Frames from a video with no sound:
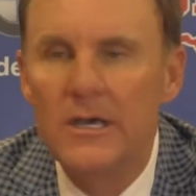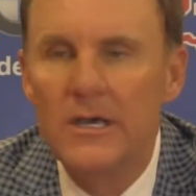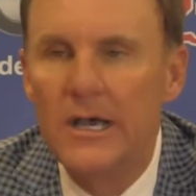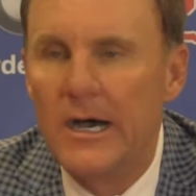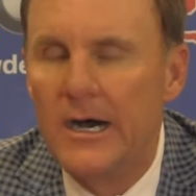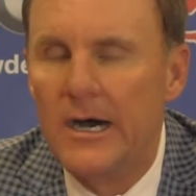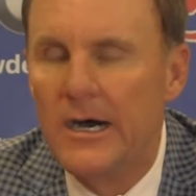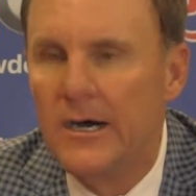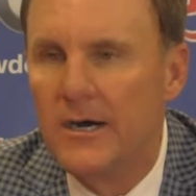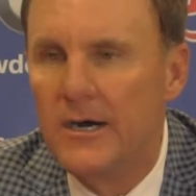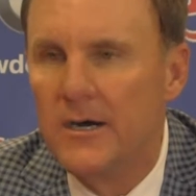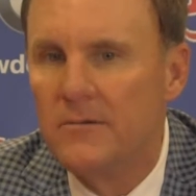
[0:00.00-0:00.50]

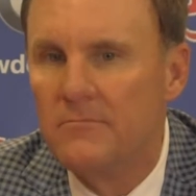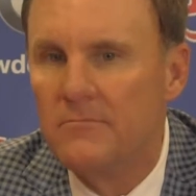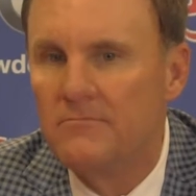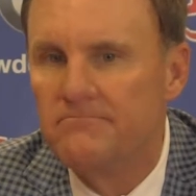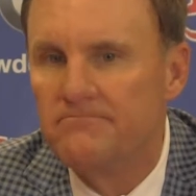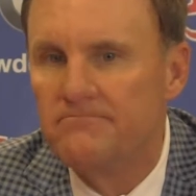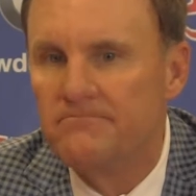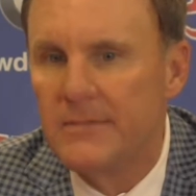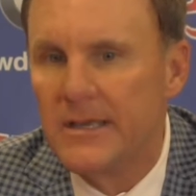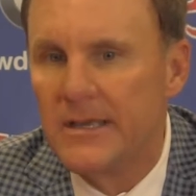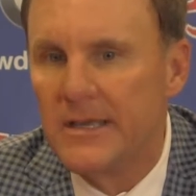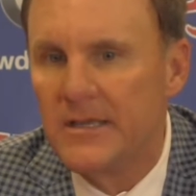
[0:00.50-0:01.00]

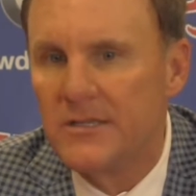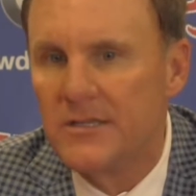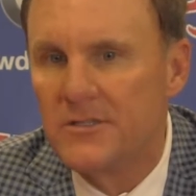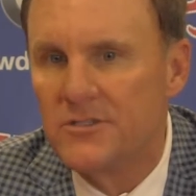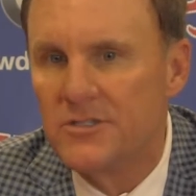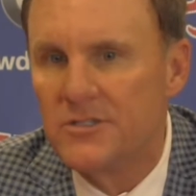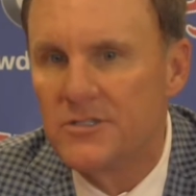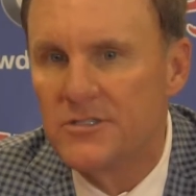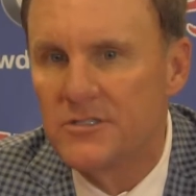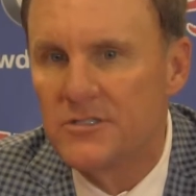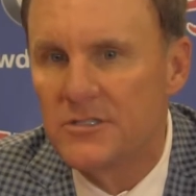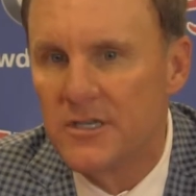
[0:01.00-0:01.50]
um, and
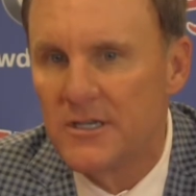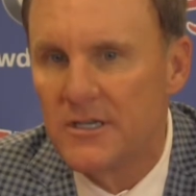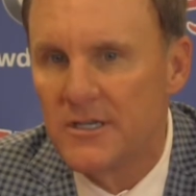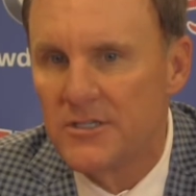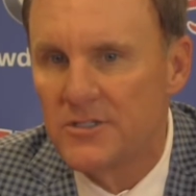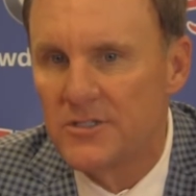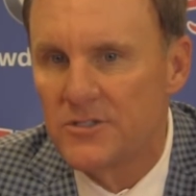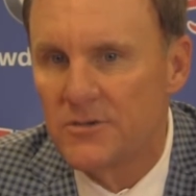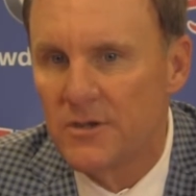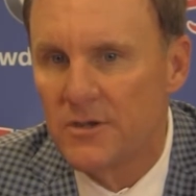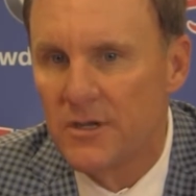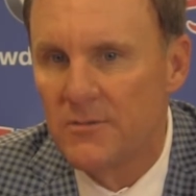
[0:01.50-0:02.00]
just uh,
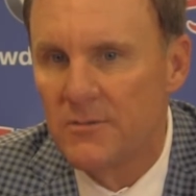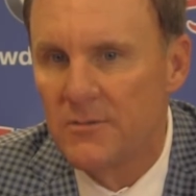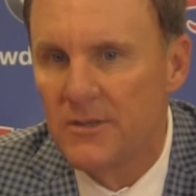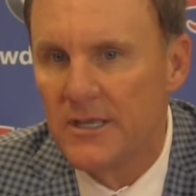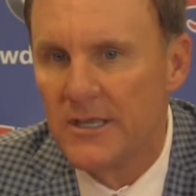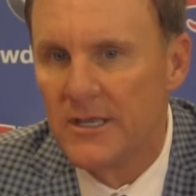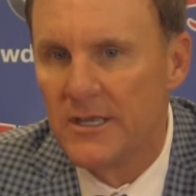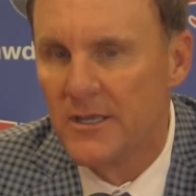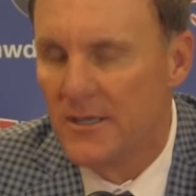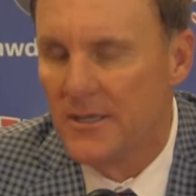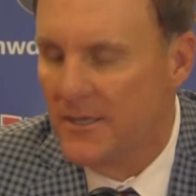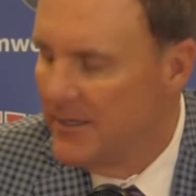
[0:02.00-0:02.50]

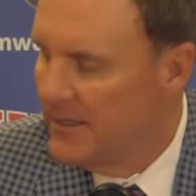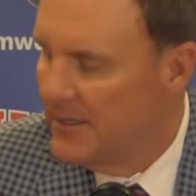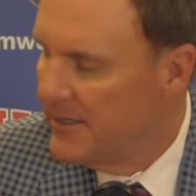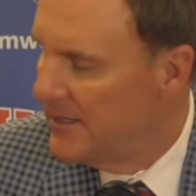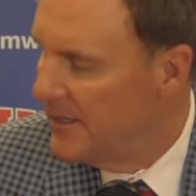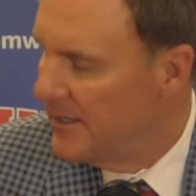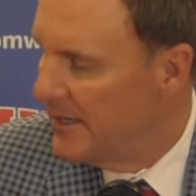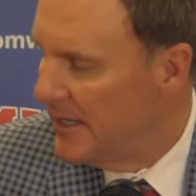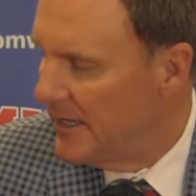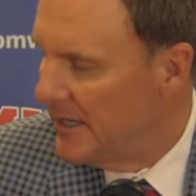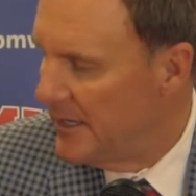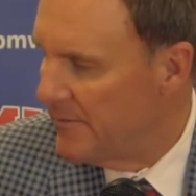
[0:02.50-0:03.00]
extremely
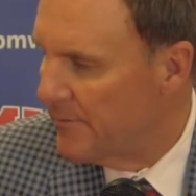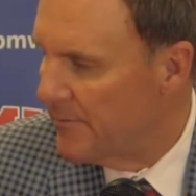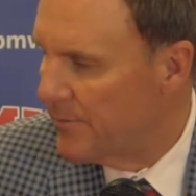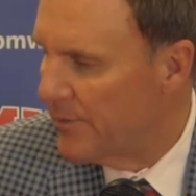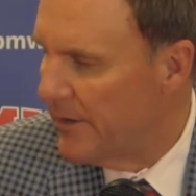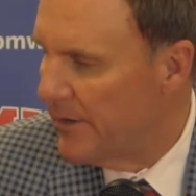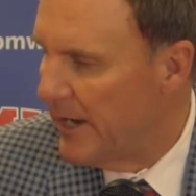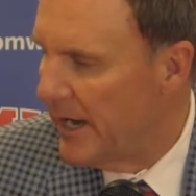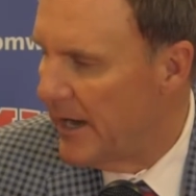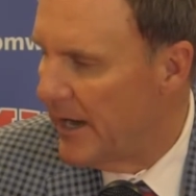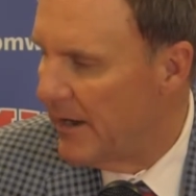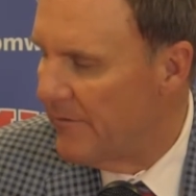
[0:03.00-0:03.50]
uh,
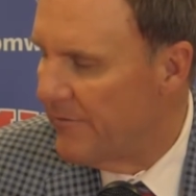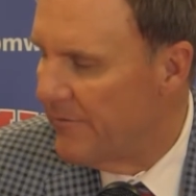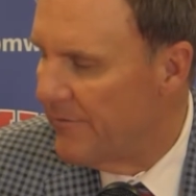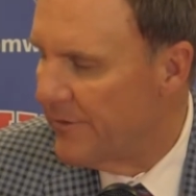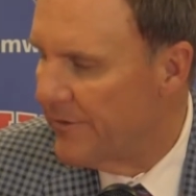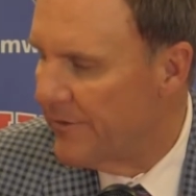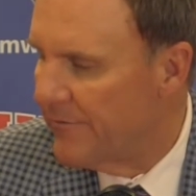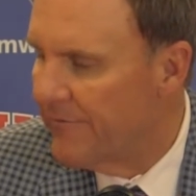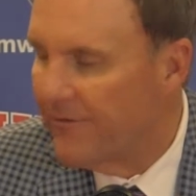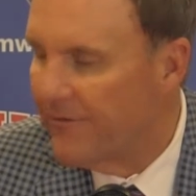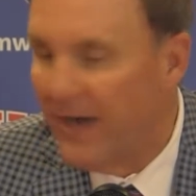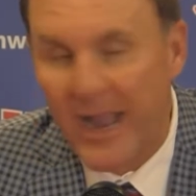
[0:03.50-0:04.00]
proud of
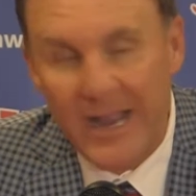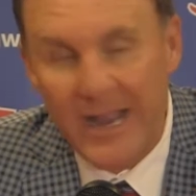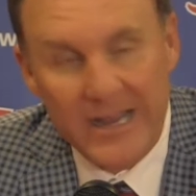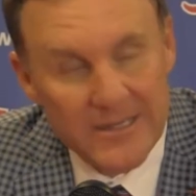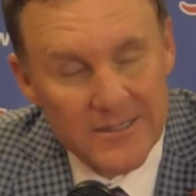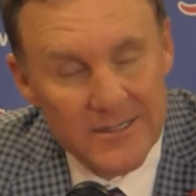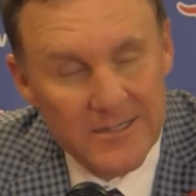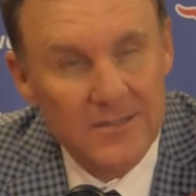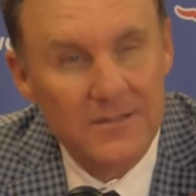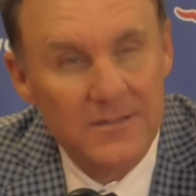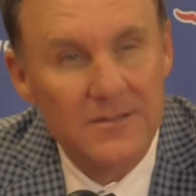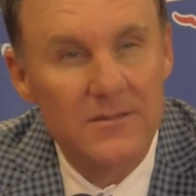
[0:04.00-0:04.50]
their
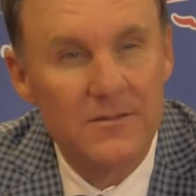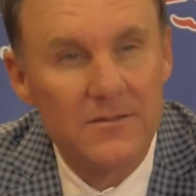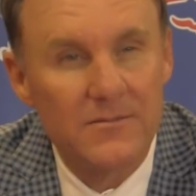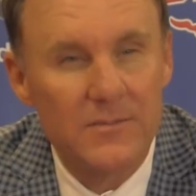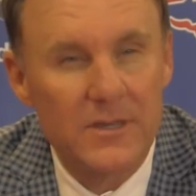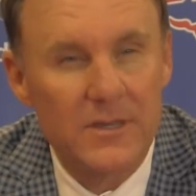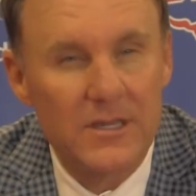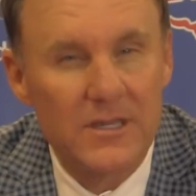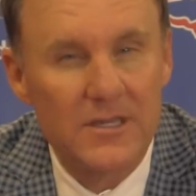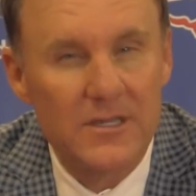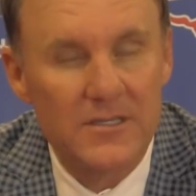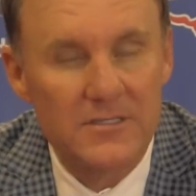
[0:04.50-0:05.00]
fight
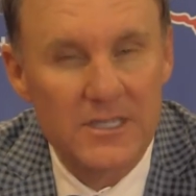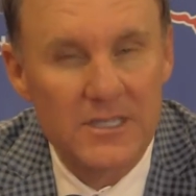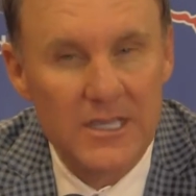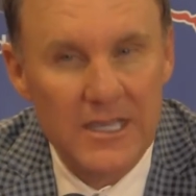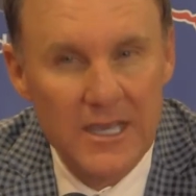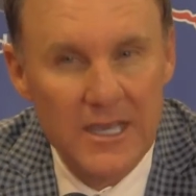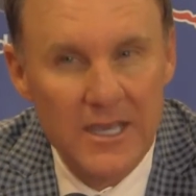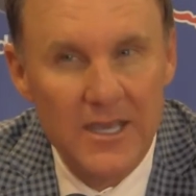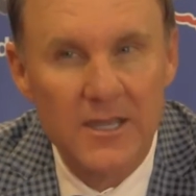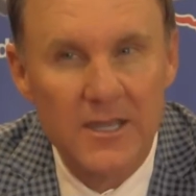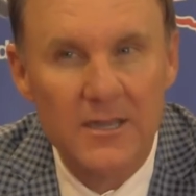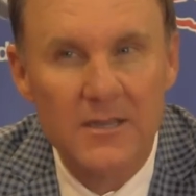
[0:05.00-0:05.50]
because
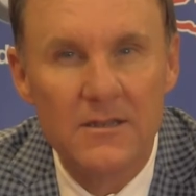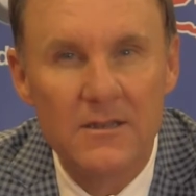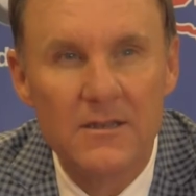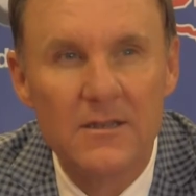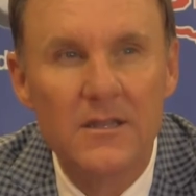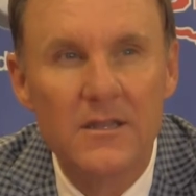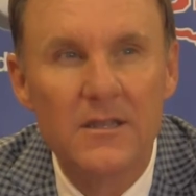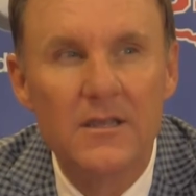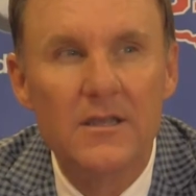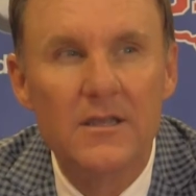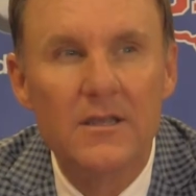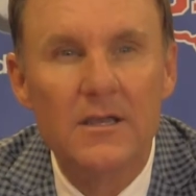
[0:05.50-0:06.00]
again.
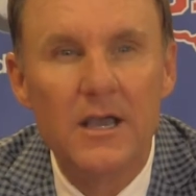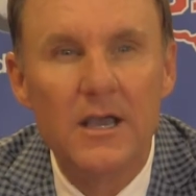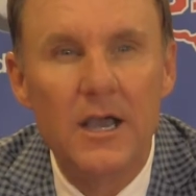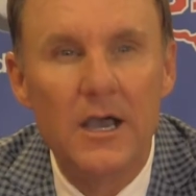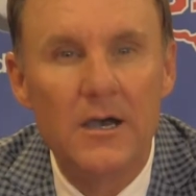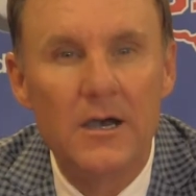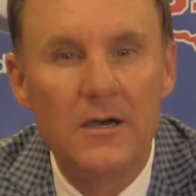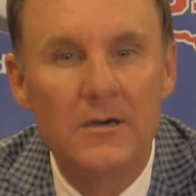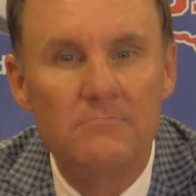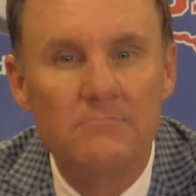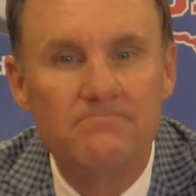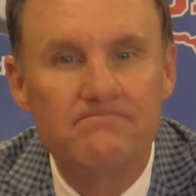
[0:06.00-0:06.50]

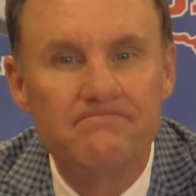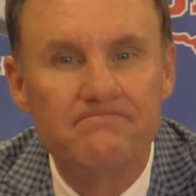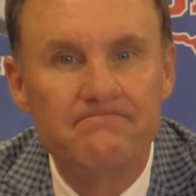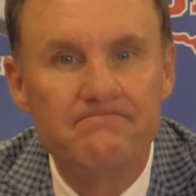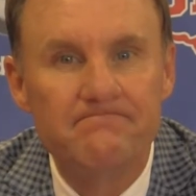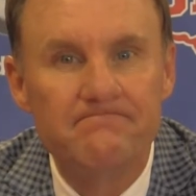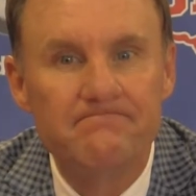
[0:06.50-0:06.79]
Um,